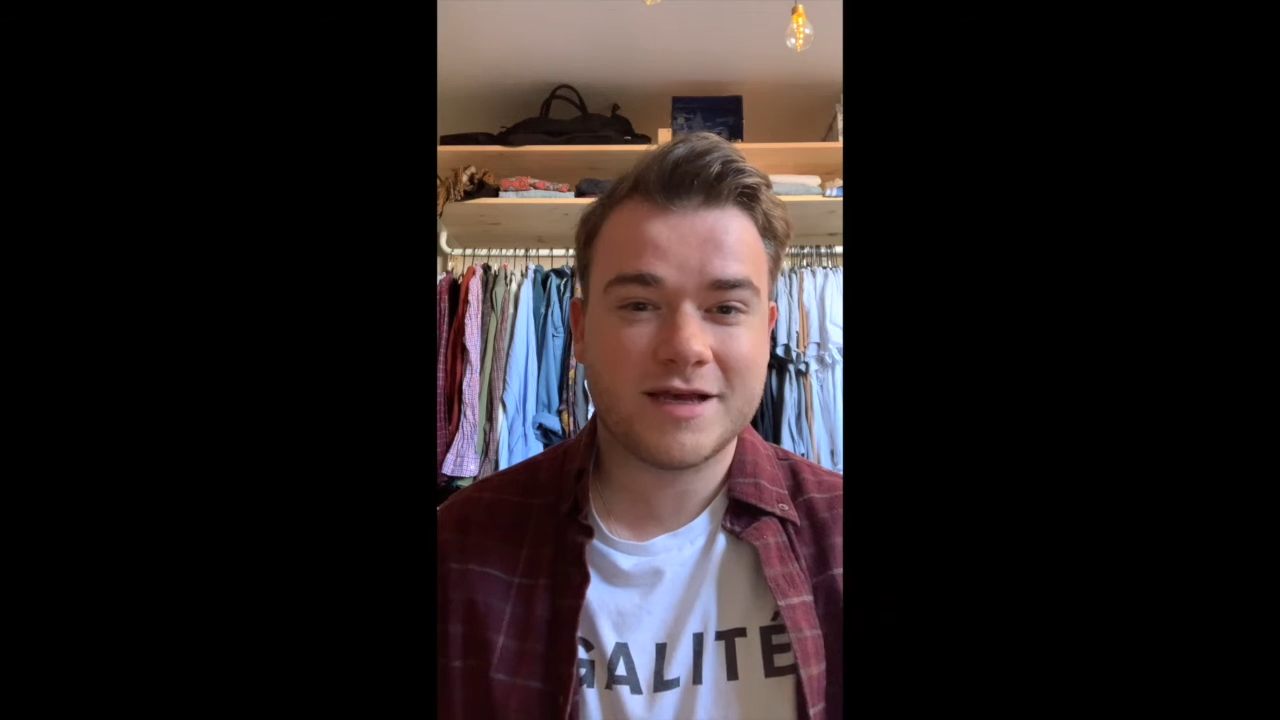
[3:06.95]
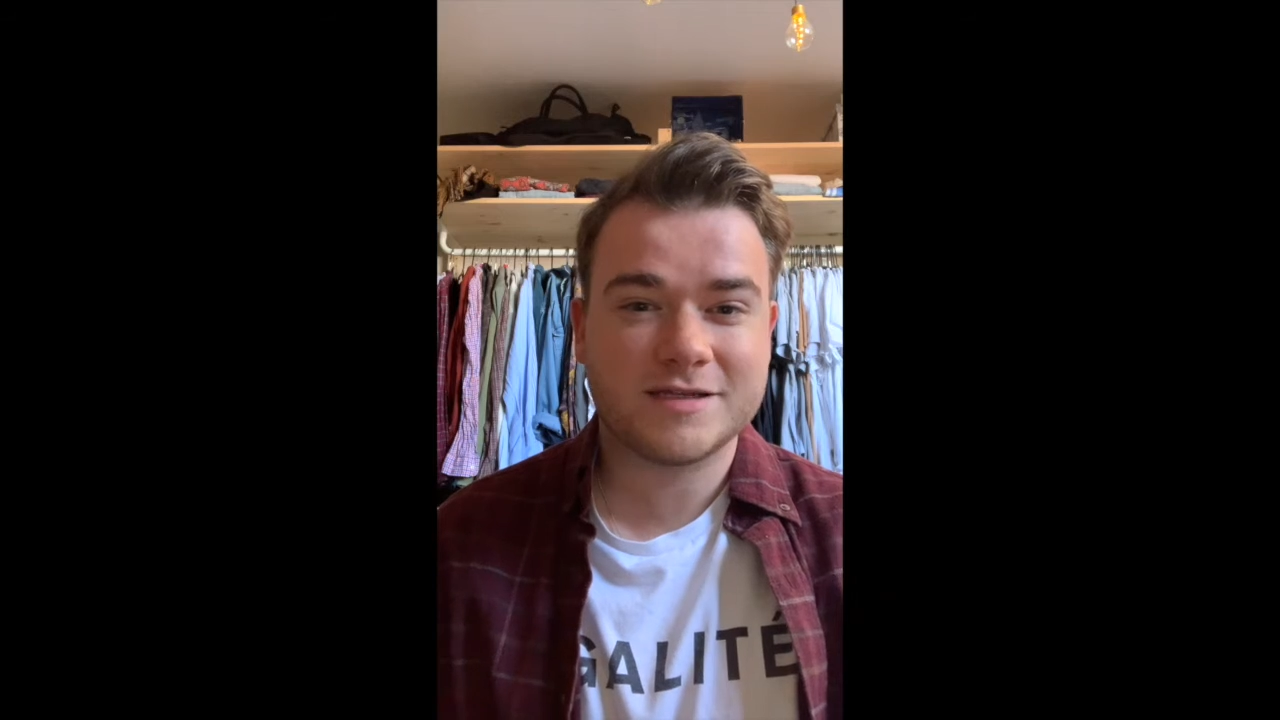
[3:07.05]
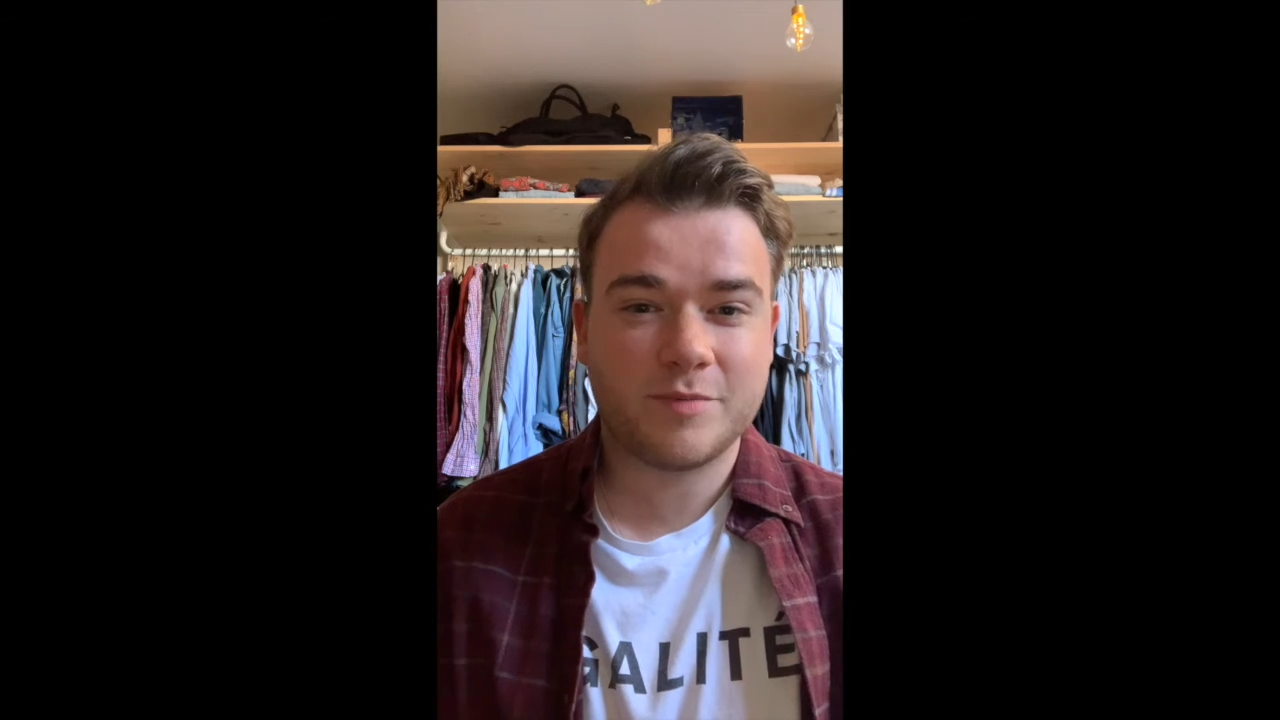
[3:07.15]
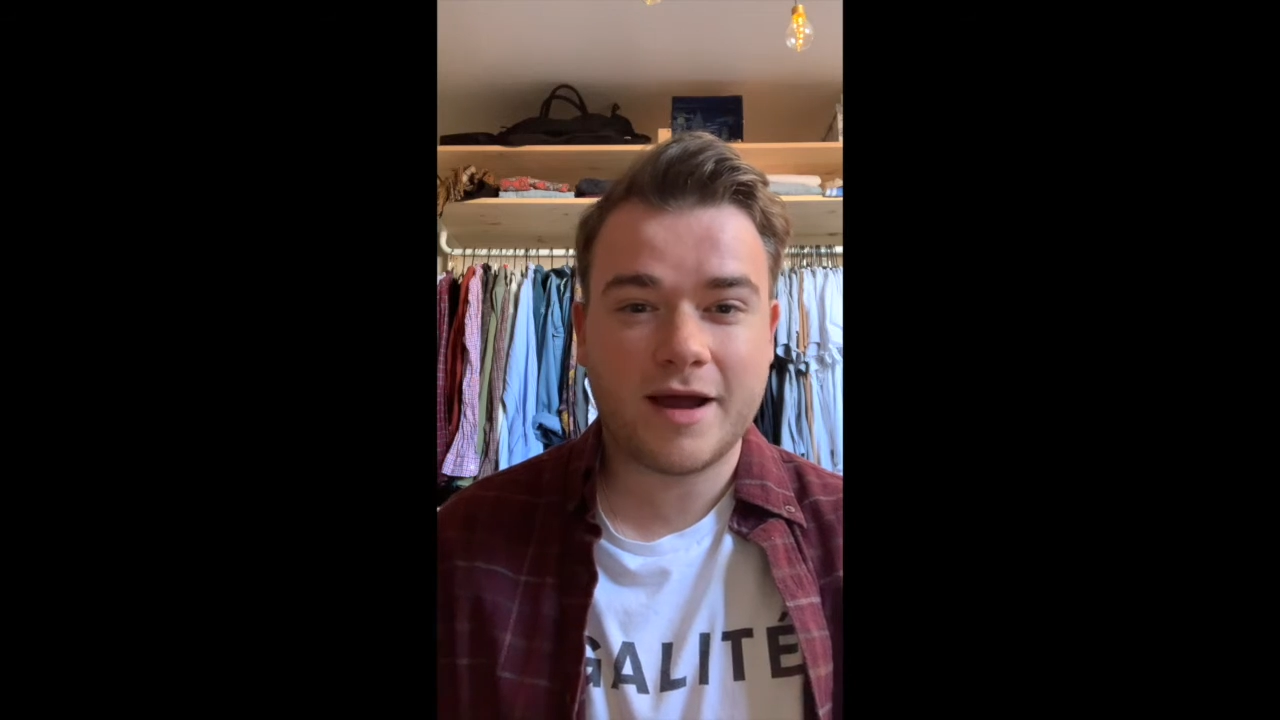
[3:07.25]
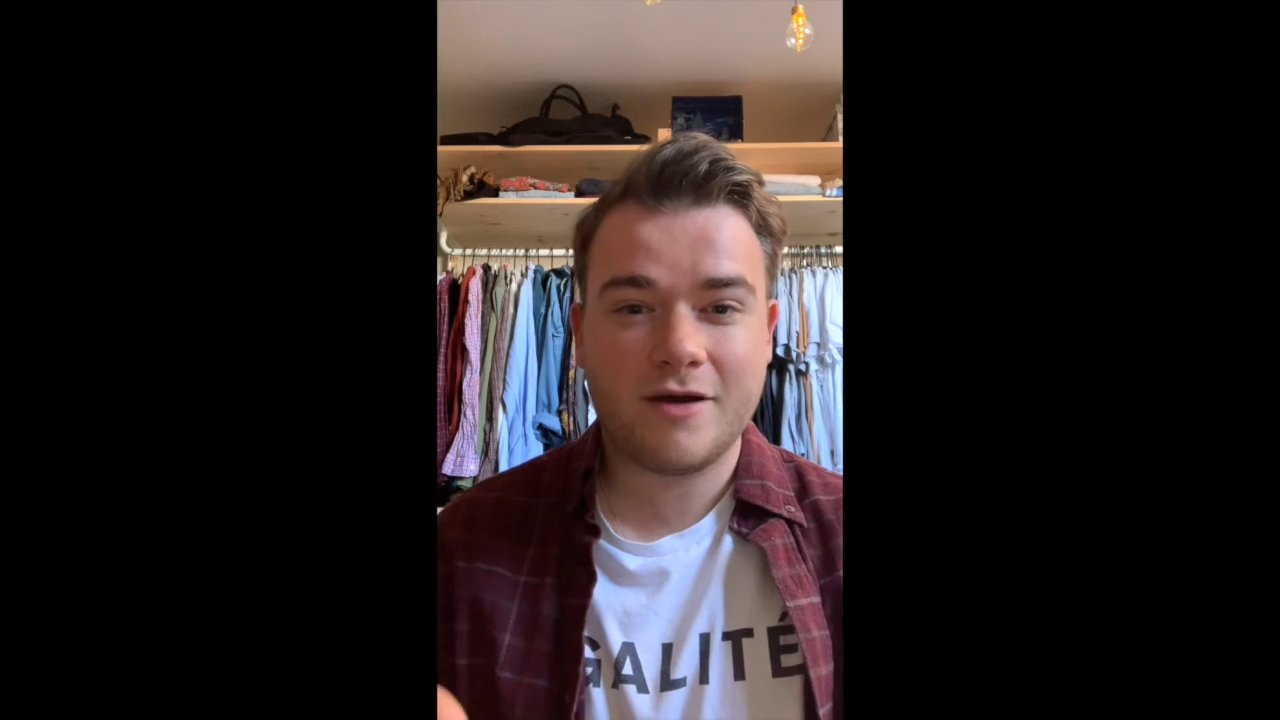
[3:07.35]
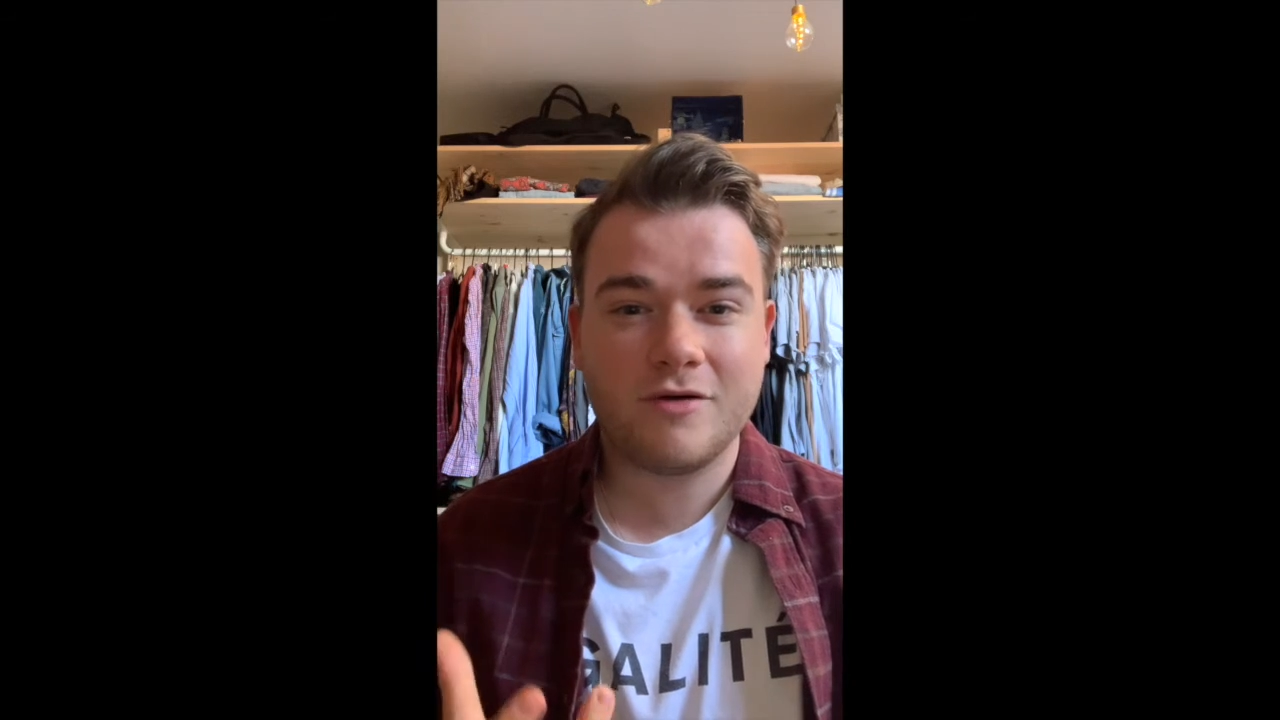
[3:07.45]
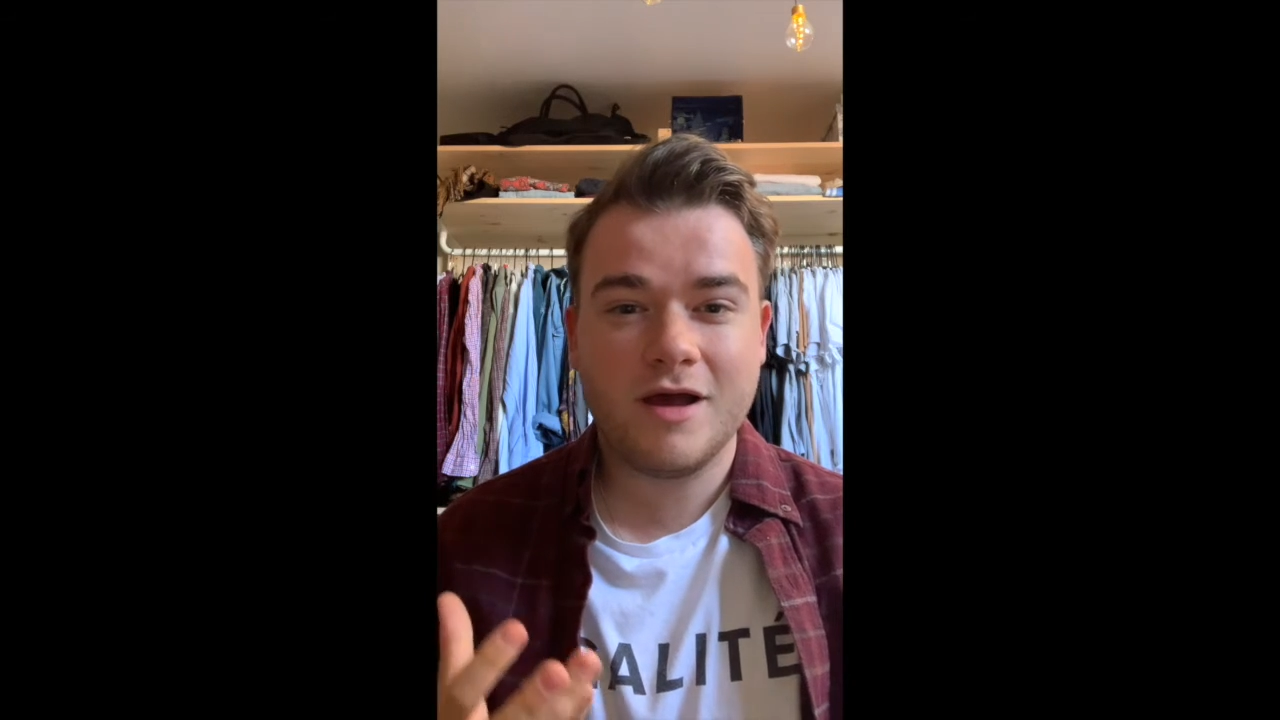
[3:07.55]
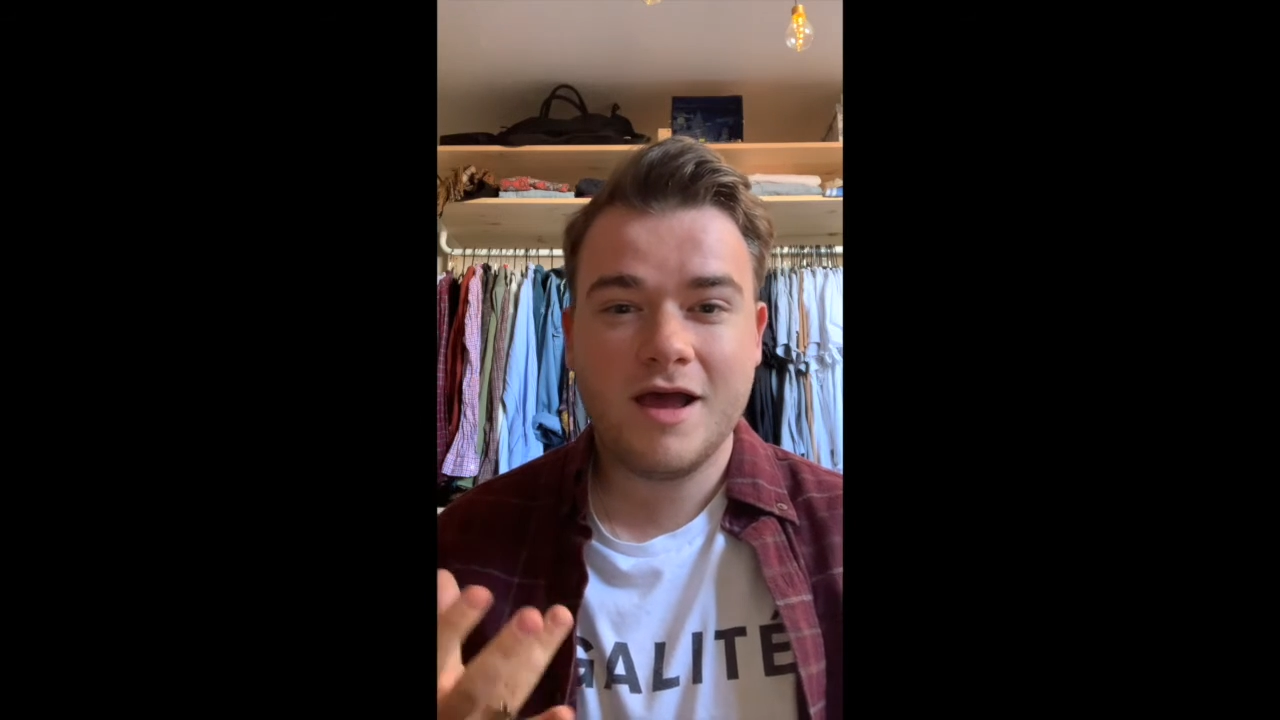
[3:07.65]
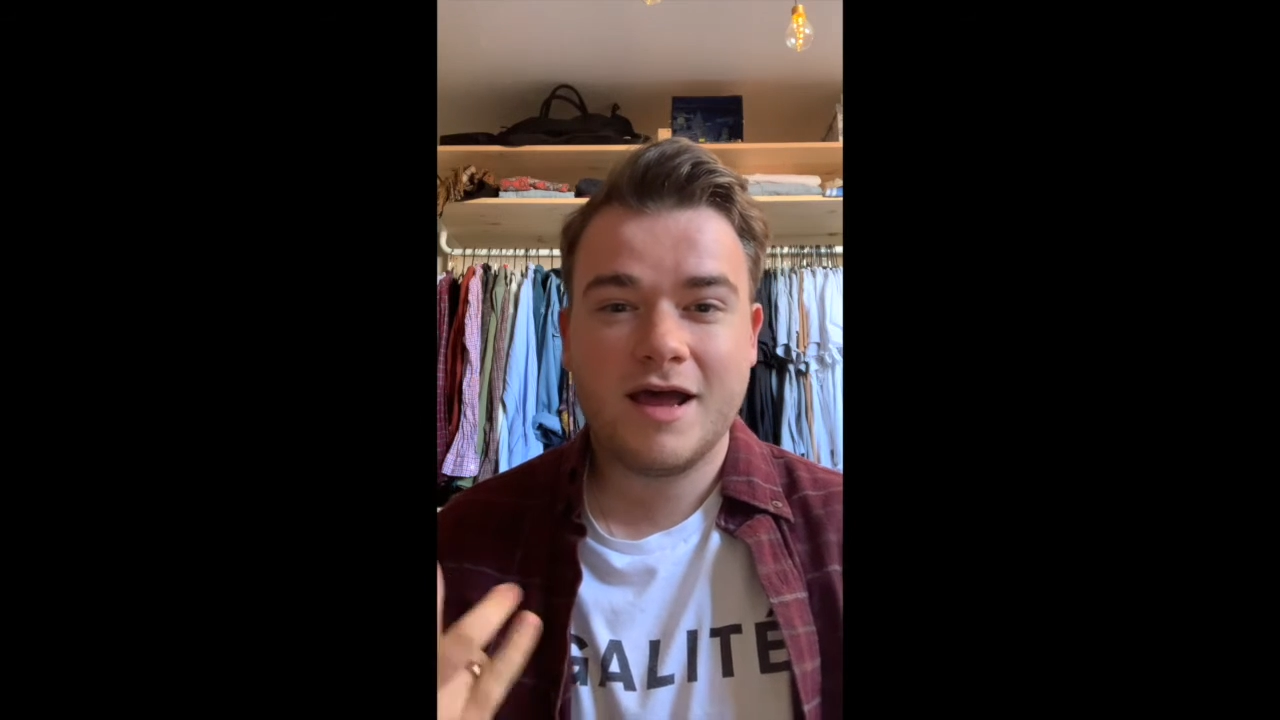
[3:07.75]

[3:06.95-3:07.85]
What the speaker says: that's about.